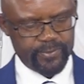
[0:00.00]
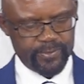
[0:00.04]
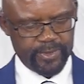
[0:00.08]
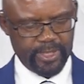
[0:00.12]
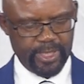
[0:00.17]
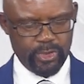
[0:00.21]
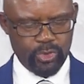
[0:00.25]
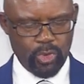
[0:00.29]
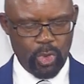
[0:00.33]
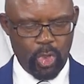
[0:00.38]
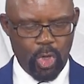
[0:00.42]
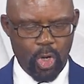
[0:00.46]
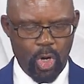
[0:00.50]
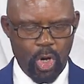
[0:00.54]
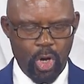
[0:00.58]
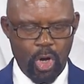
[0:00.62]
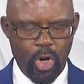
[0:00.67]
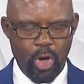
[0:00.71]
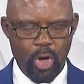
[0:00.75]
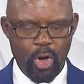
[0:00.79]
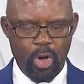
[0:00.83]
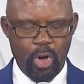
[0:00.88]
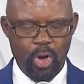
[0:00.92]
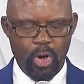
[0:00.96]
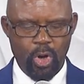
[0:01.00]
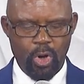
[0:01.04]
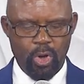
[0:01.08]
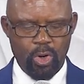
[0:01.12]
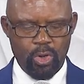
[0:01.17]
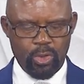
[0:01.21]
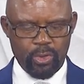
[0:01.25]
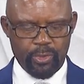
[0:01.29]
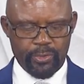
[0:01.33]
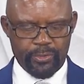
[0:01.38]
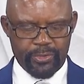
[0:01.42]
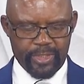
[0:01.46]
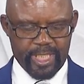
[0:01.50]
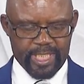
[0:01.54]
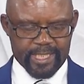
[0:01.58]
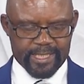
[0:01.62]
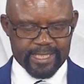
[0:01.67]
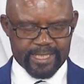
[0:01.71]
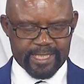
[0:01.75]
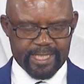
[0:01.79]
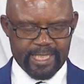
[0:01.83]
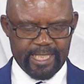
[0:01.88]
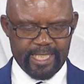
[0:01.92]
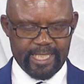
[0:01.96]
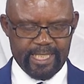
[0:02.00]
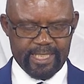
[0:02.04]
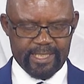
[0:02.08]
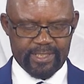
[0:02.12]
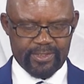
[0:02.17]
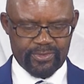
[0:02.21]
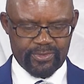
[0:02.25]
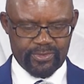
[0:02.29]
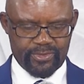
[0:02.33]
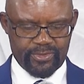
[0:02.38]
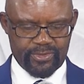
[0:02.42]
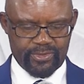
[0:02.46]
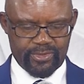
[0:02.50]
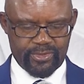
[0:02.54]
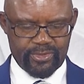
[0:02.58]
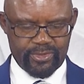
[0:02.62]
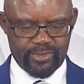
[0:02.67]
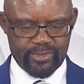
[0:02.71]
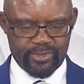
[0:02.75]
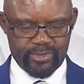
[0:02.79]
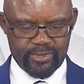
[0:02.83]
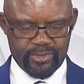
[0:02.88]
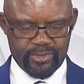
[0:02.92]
and all these things